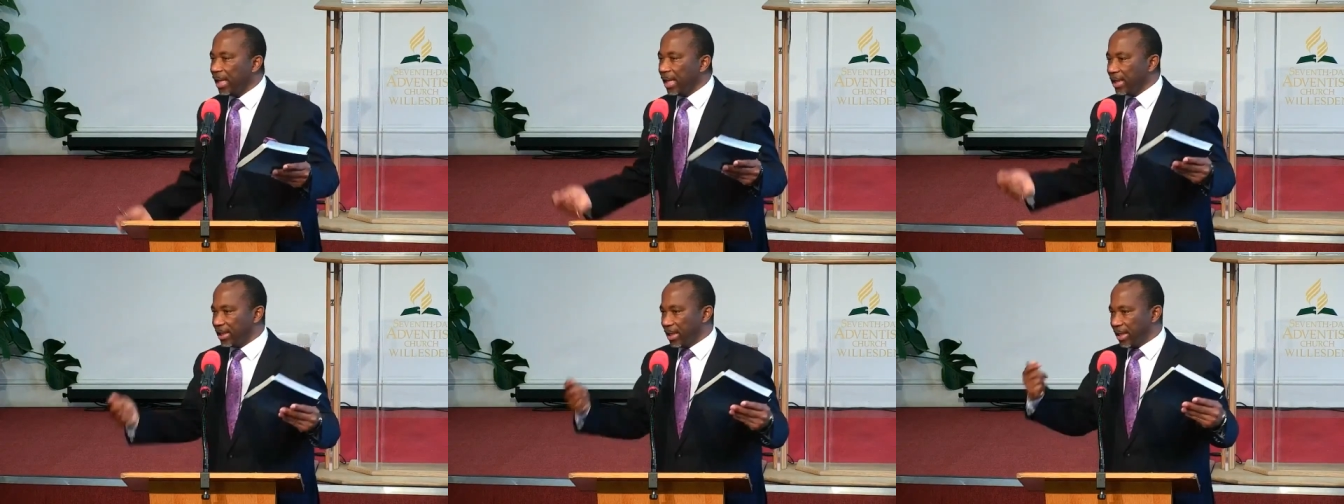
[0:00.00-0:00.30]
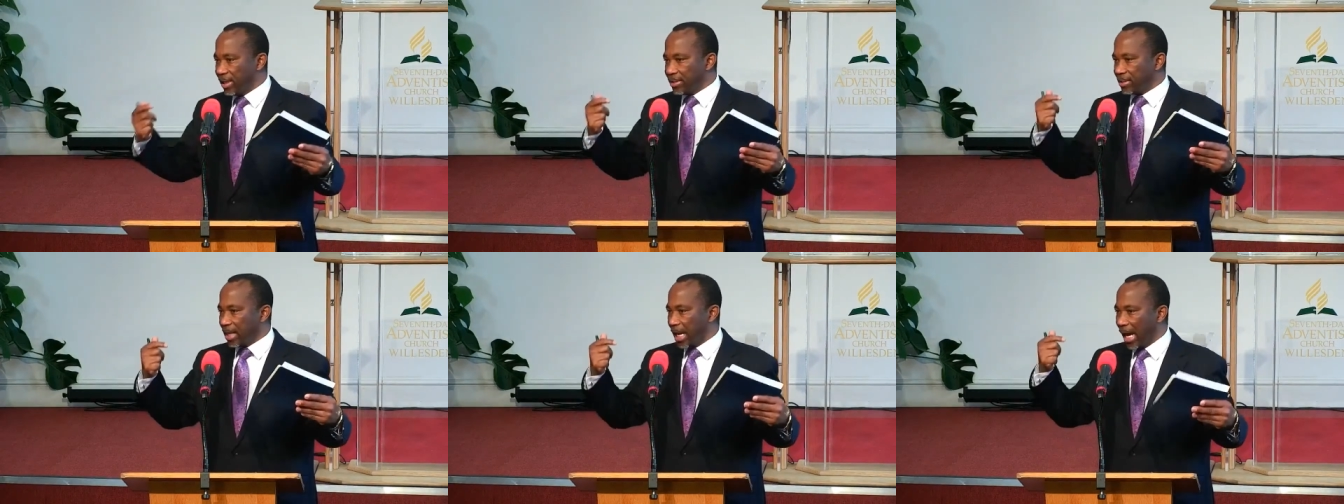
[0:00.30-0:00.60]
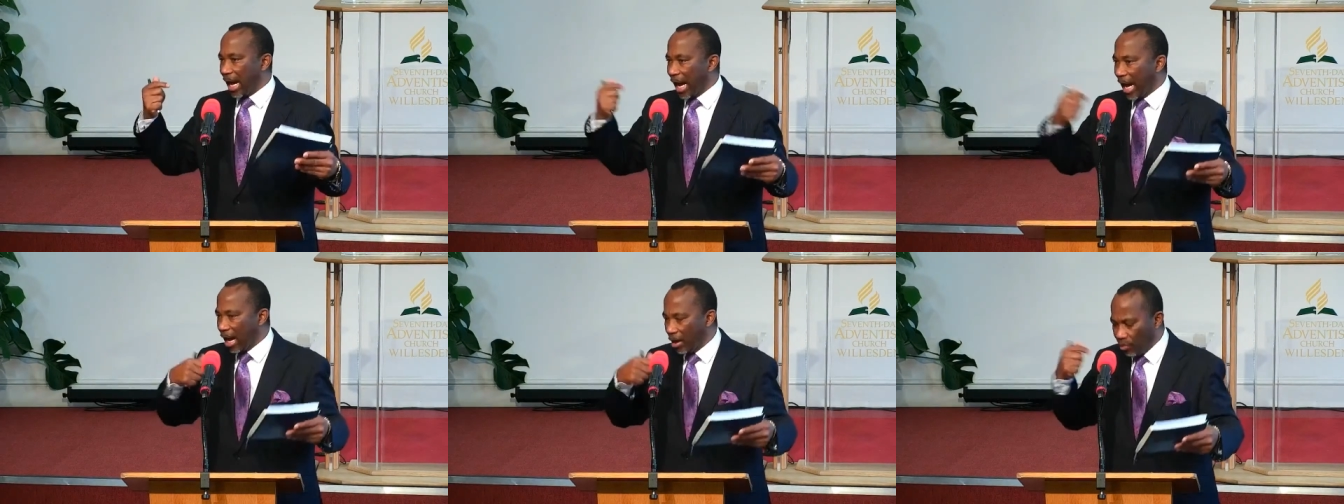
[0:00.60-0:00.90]
It is
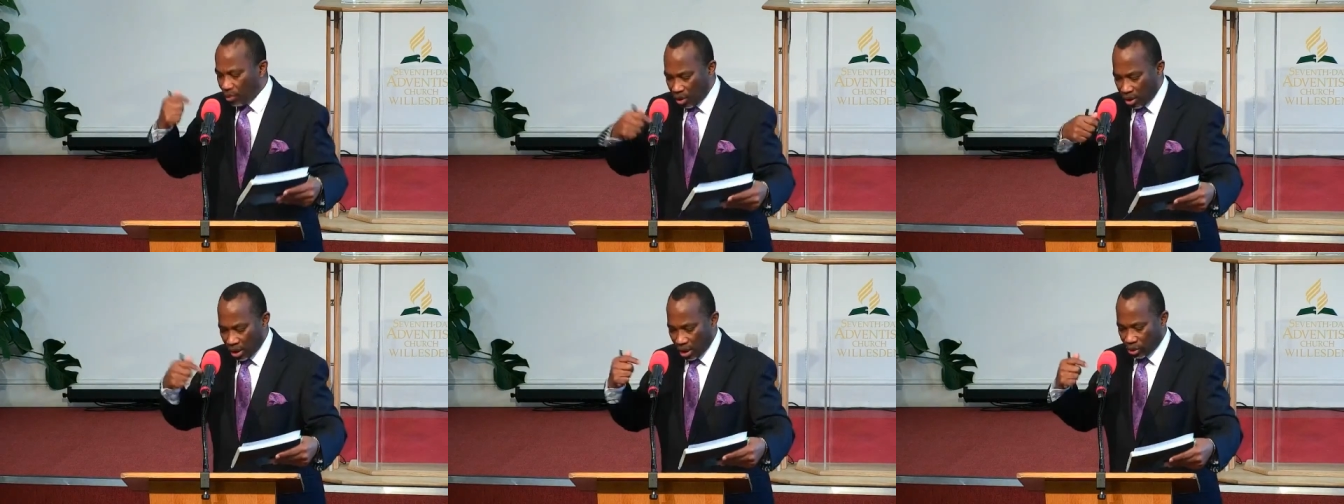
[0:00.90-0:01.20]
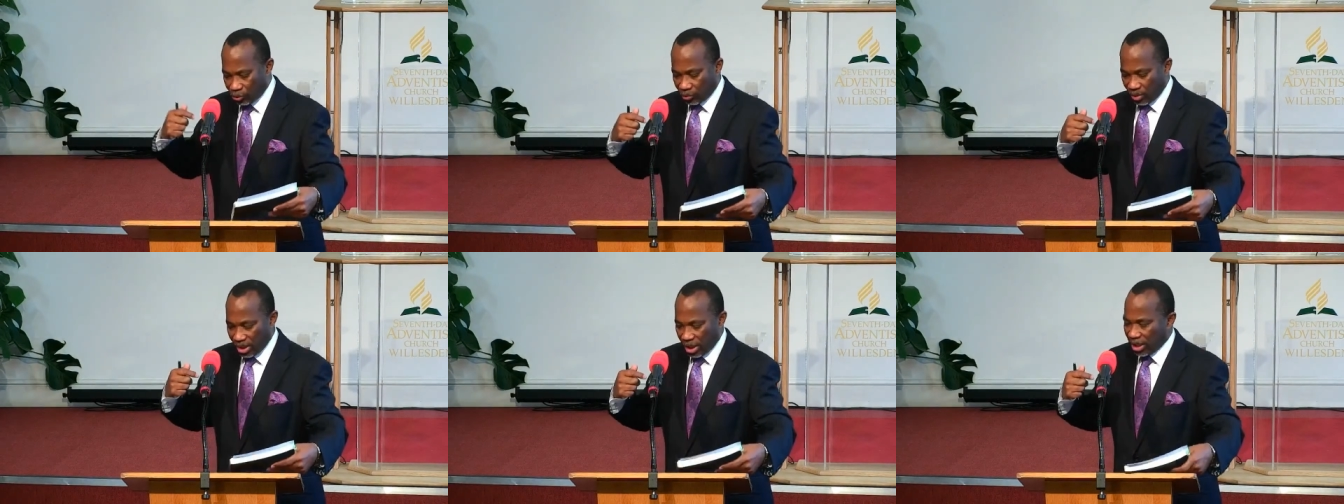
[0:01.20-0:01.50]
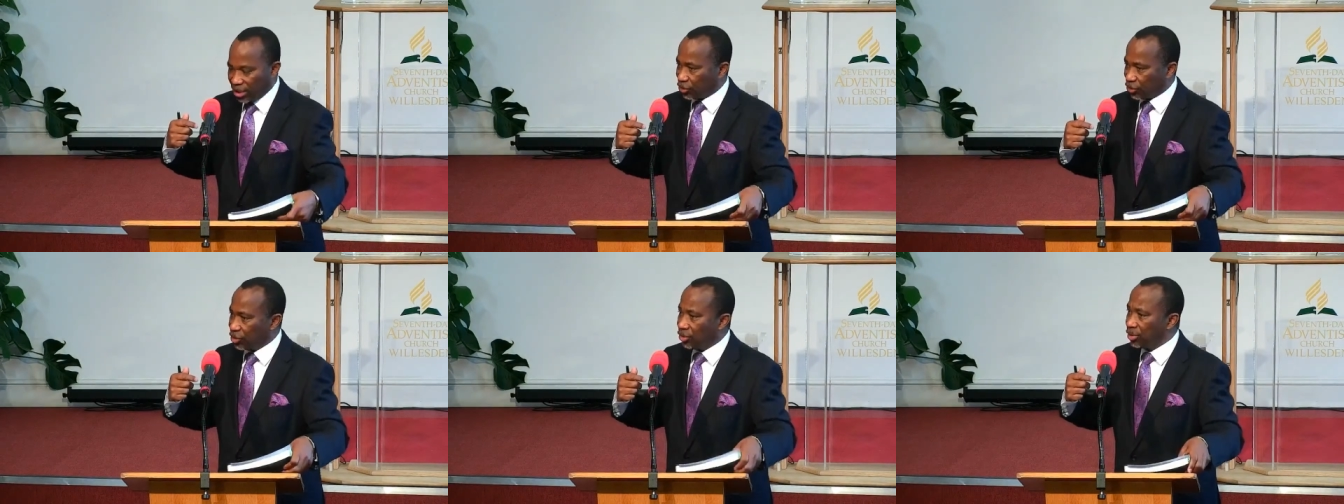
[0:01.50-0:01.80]
our
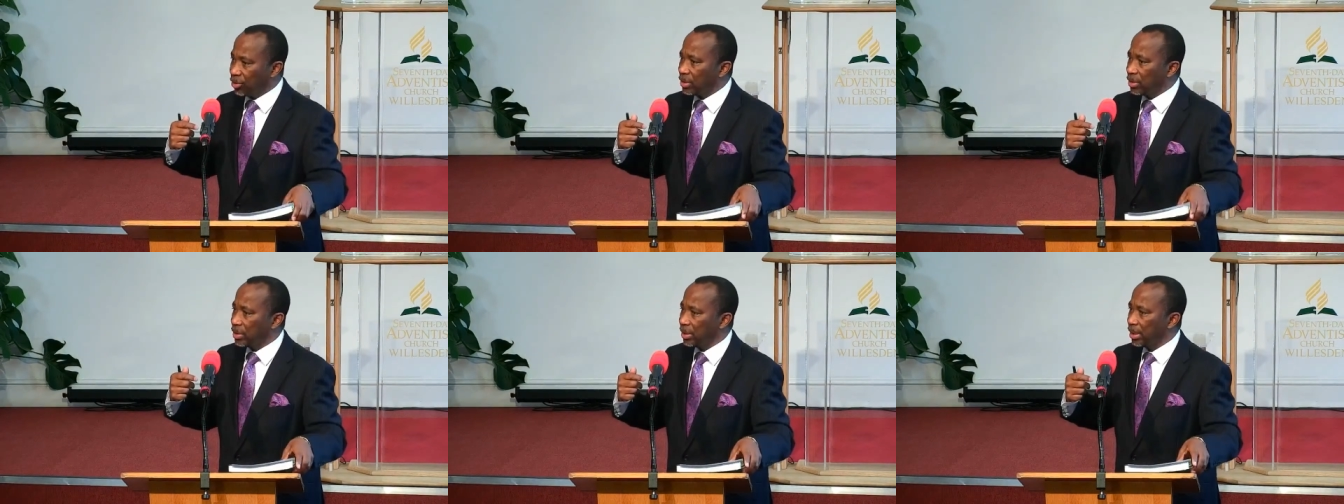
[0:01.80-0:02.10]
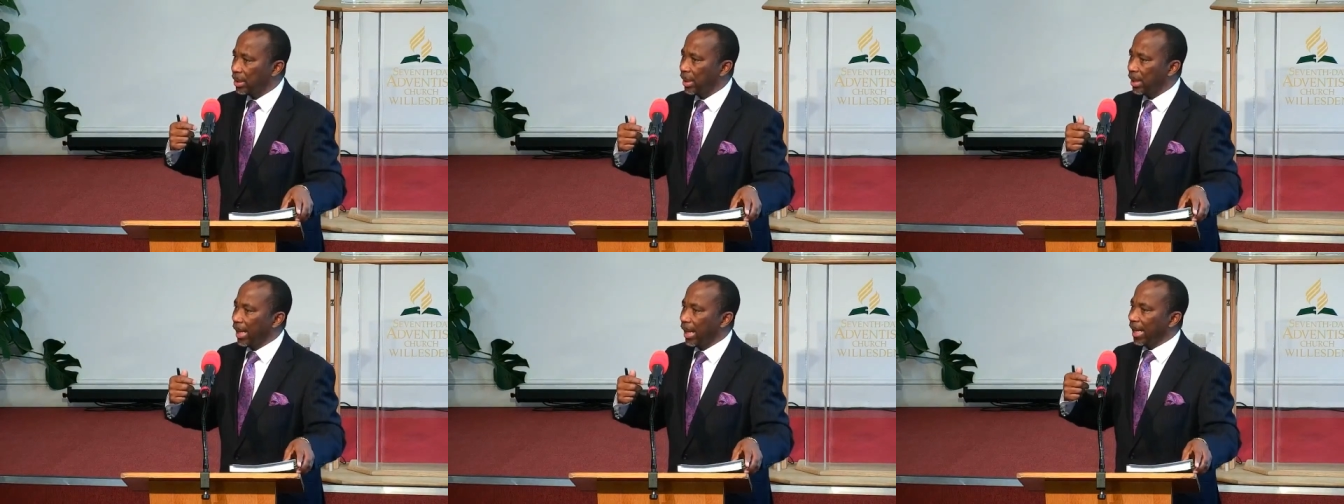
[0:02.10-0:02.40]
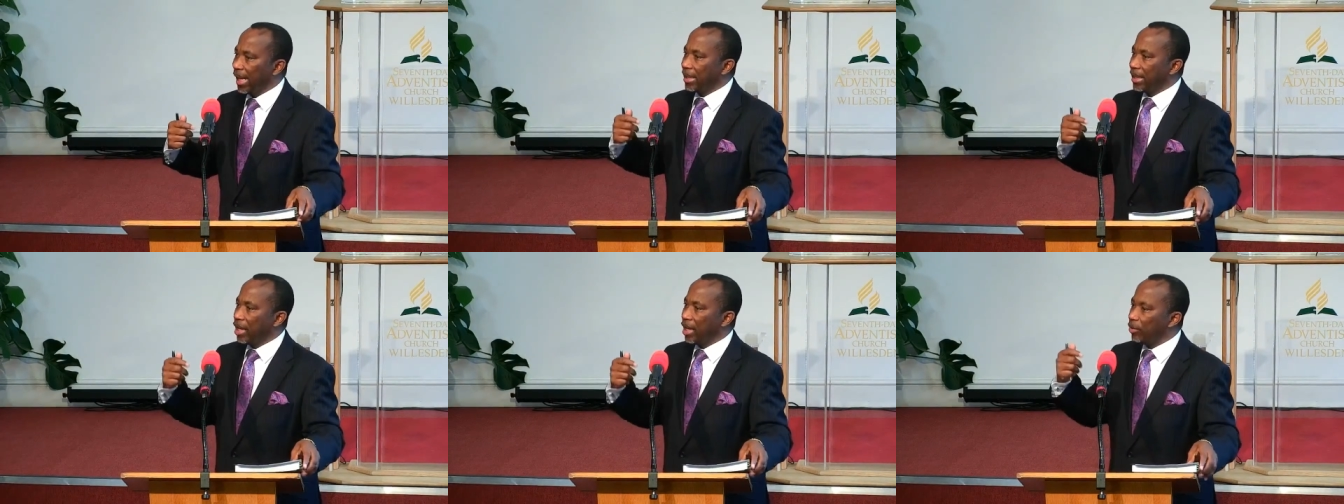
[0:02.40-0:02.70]
tradition,
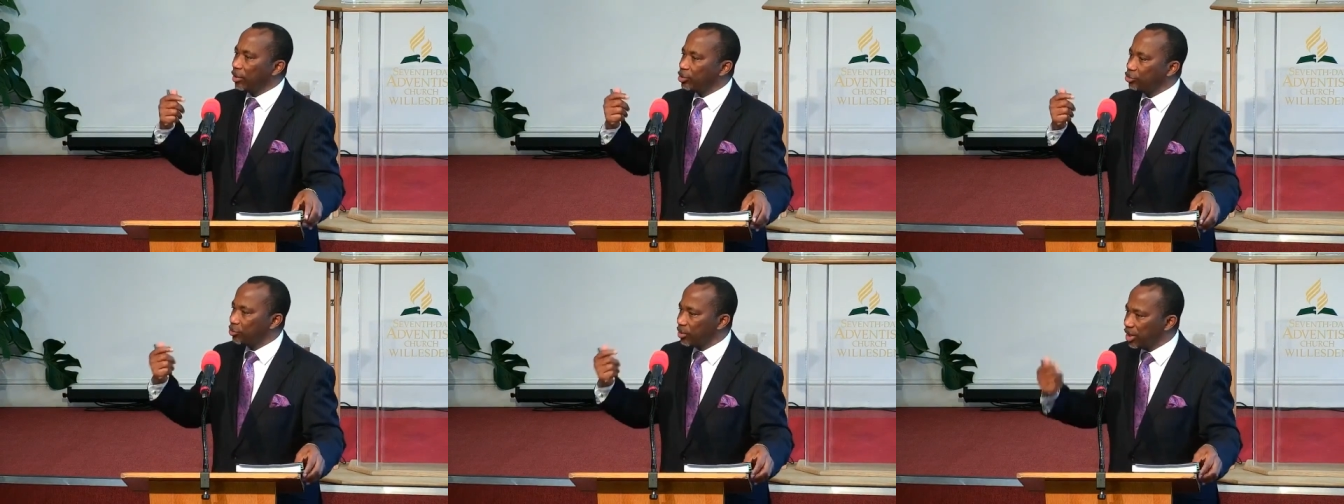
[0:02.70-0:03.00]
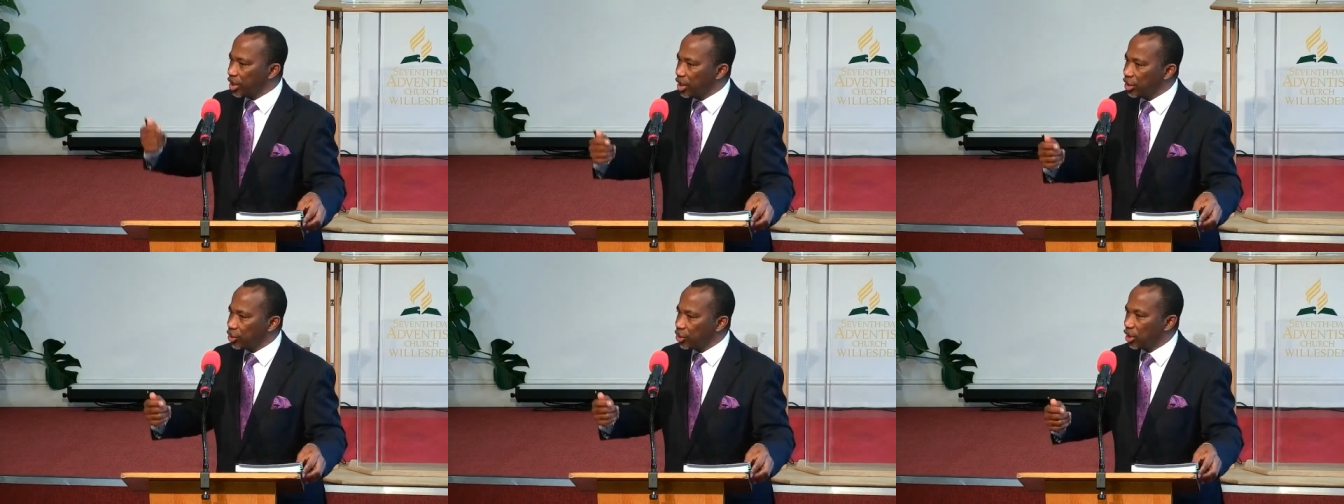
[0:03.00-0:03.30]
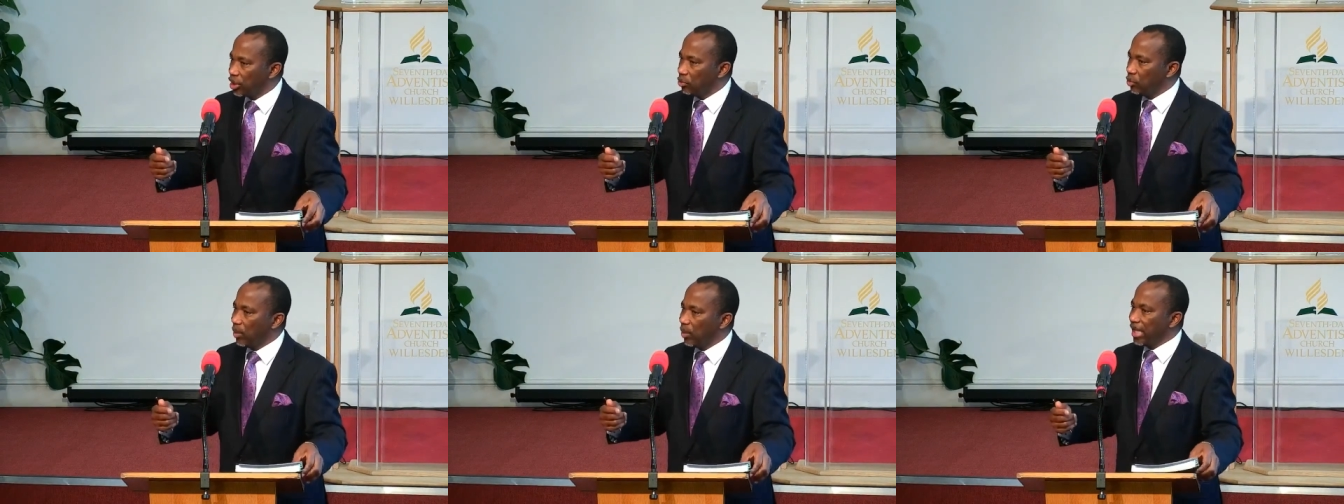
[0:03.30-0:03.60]
and our
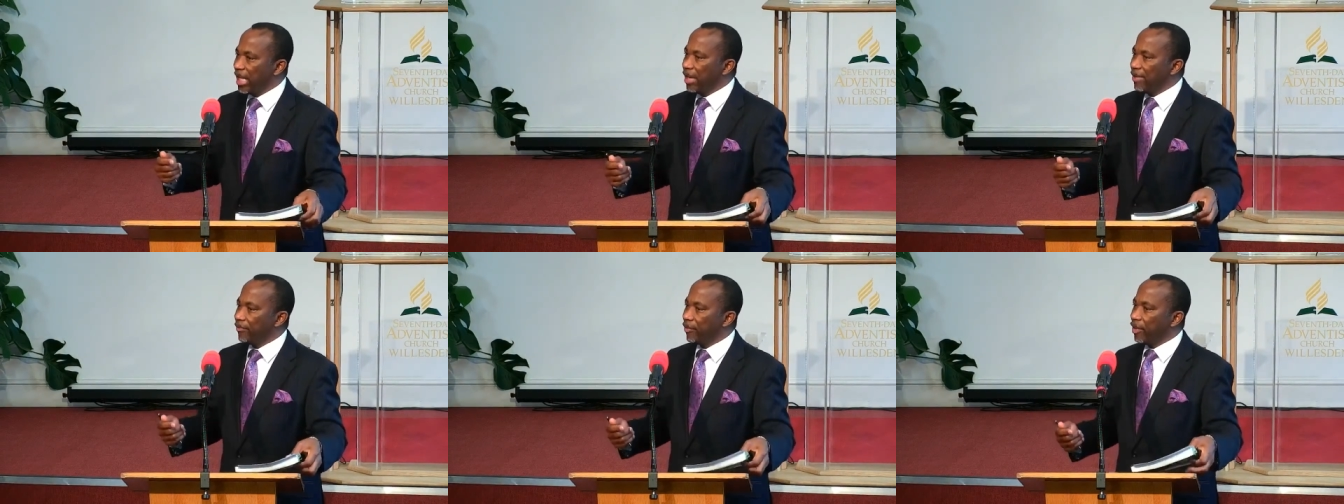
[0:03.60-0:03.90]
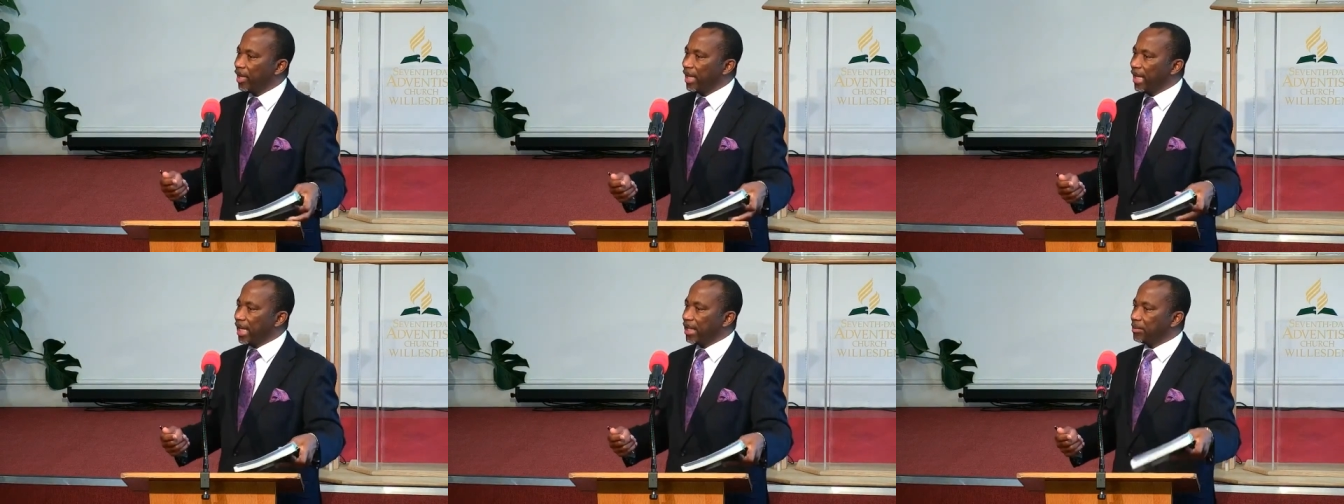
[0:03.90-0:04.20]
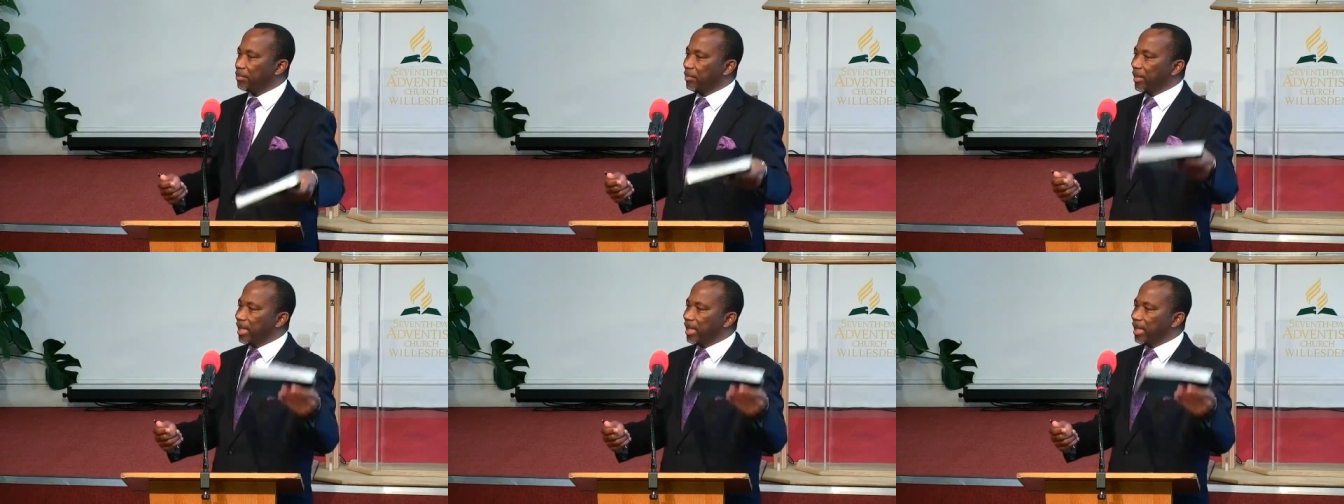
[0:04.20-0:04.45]
tradition, whenever it